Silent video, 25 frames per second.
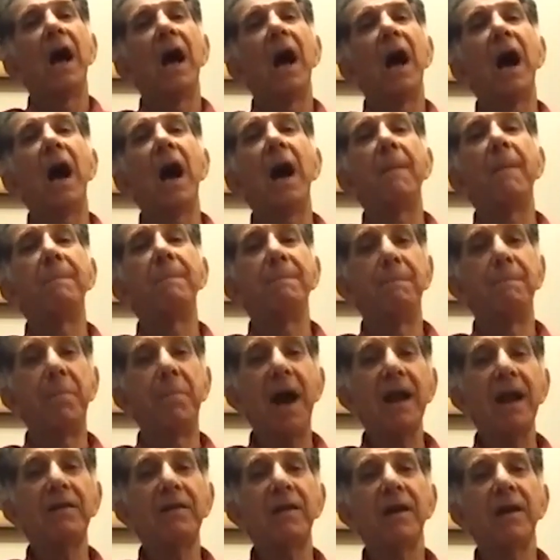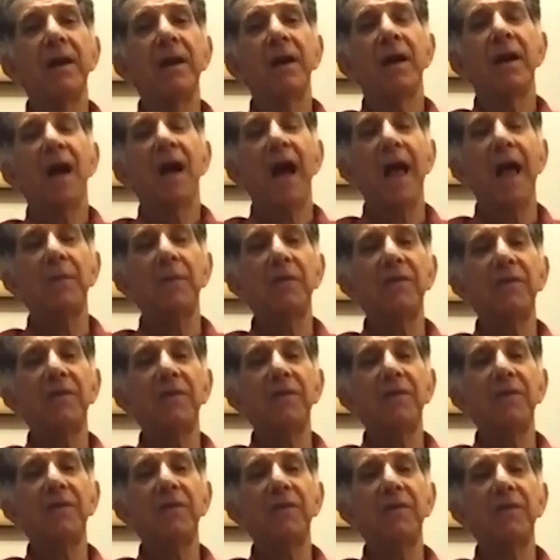uh, but i was
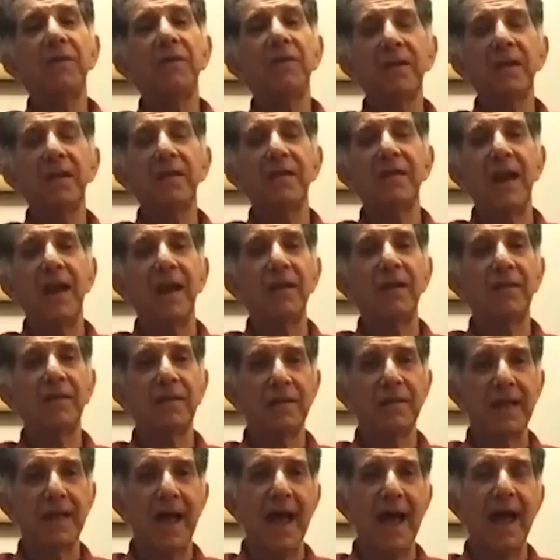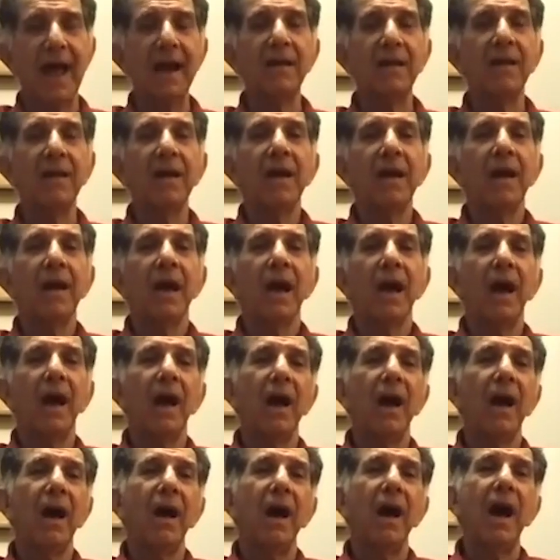lucky in the sense that
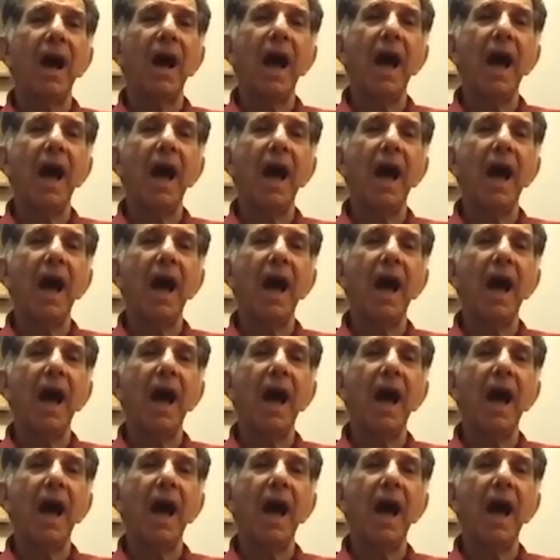uh,